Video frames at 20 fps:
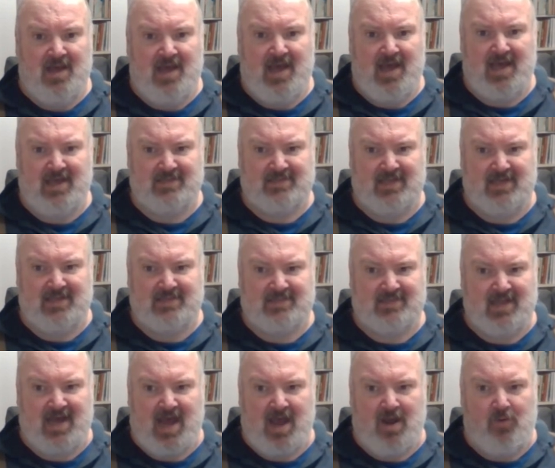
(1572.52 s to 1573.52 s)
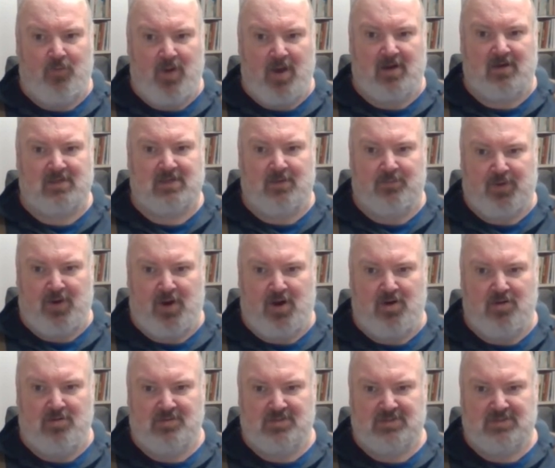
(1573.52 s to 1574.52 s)
as it is not well
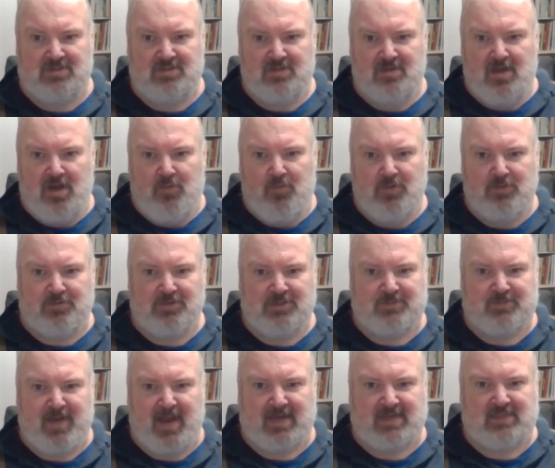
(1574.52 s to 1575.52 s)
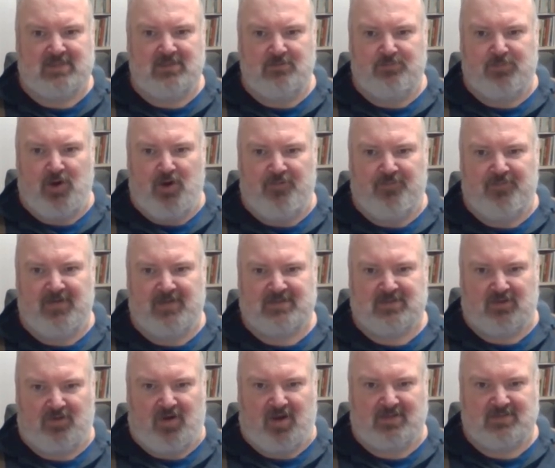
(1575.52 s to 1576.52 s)
composed with respect to both its
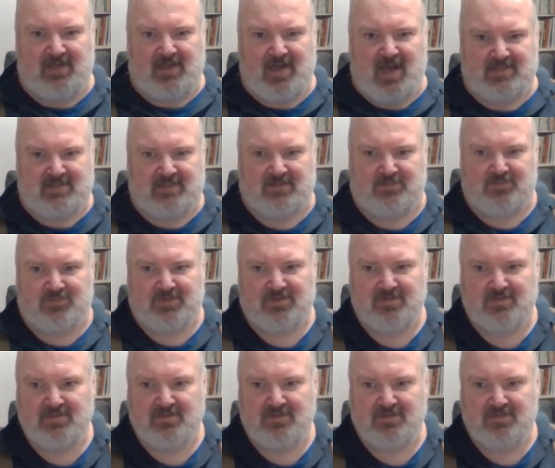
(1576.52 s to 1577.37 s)
laws and customs.